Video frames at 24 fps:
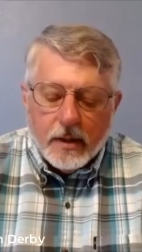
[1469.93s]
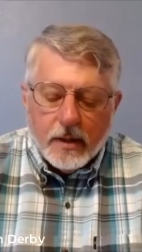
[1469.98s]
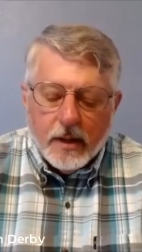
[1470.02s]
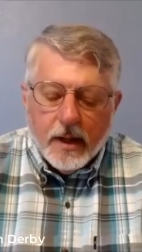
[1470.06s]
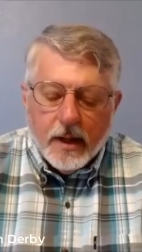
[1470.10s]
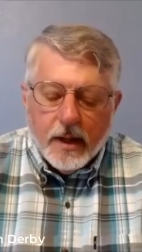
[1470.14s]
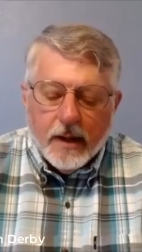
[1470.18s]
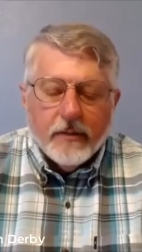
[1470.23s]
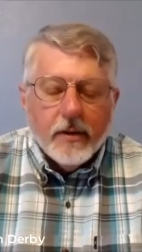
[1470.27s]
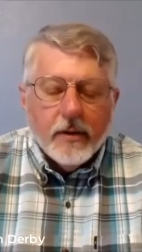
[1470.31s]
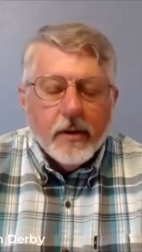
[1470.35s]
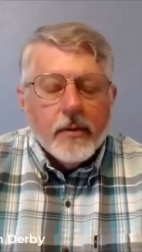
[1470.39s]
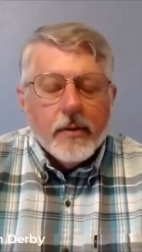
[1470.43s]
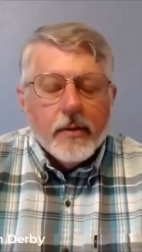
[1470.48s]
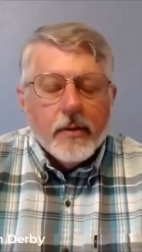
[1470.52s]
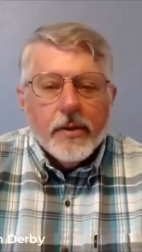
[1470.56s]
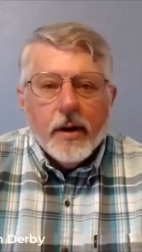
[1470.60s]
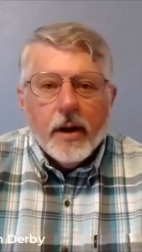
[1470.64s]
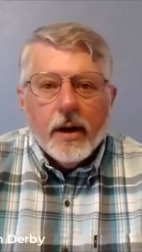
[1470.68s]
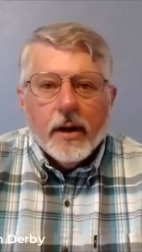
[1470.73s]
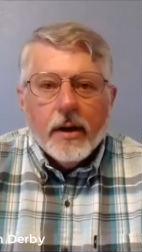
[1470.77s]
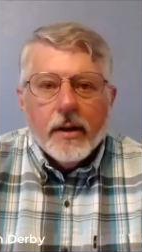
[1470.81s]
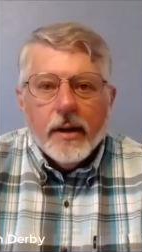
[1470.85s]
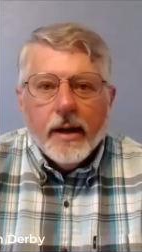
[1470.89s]
Have you ever
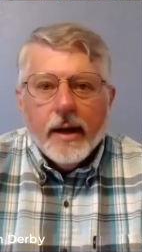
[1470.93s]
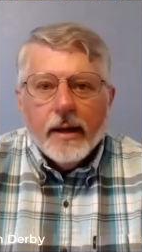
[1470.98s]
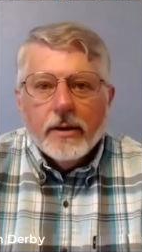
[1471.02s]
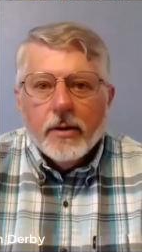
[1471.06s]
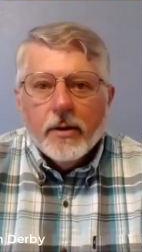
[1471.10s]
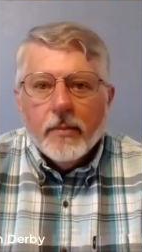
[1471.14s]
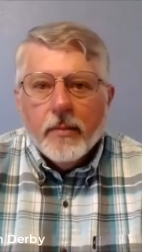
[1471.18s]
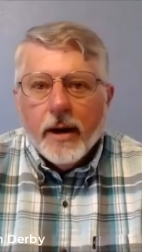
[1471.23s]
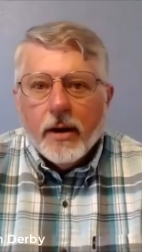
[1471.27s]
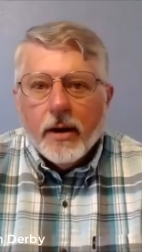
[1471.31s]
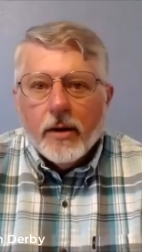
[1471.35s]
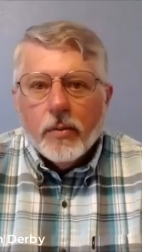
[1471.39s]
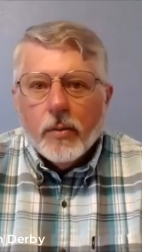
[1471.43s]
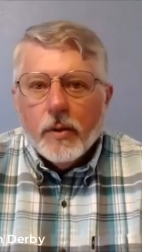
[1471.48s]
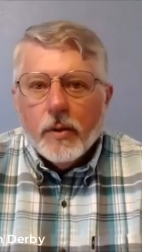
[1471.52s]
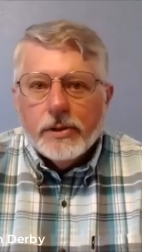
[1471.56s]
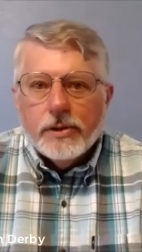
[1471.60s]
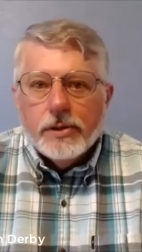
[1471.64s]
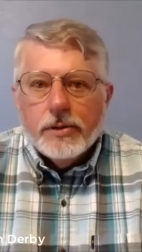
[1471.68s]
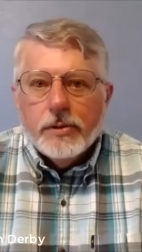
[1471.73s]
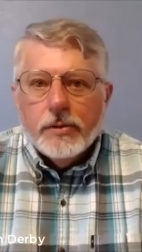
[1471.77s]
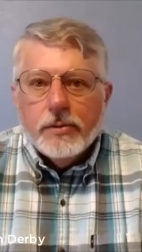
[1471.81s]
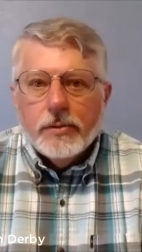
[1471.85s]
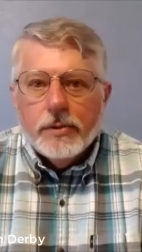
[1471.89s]
thought of that? No matter what
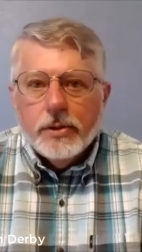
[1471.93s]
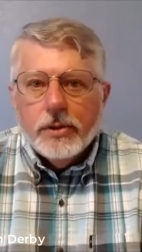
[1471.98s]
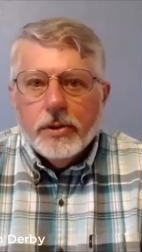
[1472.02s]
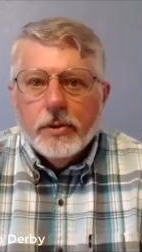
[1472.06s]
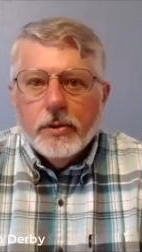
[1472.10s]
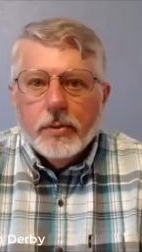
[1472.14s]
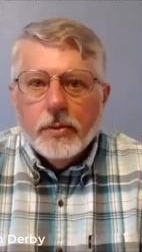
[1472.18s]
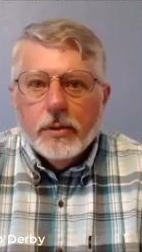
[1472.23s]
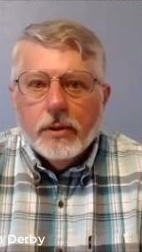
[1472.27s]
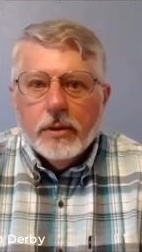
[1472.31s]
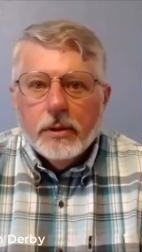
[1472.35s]
you do,